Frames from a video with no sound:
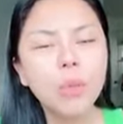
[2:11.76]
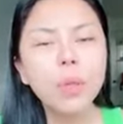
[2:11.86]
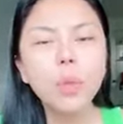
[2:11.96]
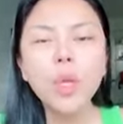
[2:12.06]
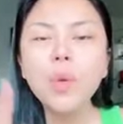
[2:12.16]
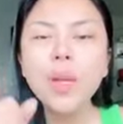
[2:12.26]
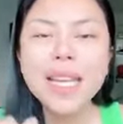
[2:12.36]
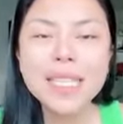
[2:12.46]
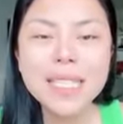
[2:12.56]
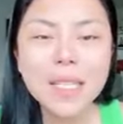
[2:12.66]
But when you
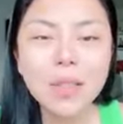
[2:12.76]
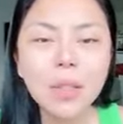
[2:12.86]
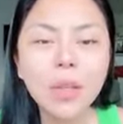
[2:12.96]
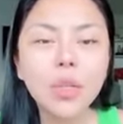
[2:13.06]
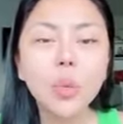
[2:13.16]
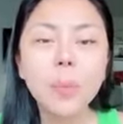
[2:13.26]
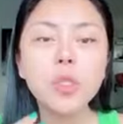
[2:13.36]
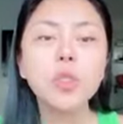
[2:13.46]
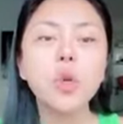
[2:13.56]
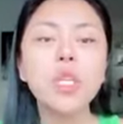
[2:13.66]
listen to
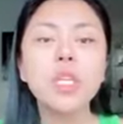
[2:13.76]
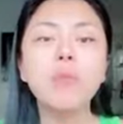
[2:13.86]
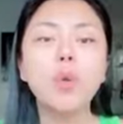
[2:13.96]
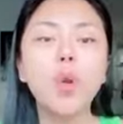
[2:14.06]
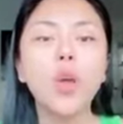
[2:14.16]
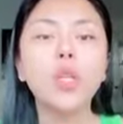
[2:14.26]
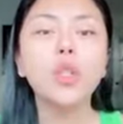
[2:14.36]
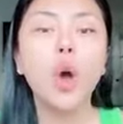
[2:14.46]
Pastor Quiboloy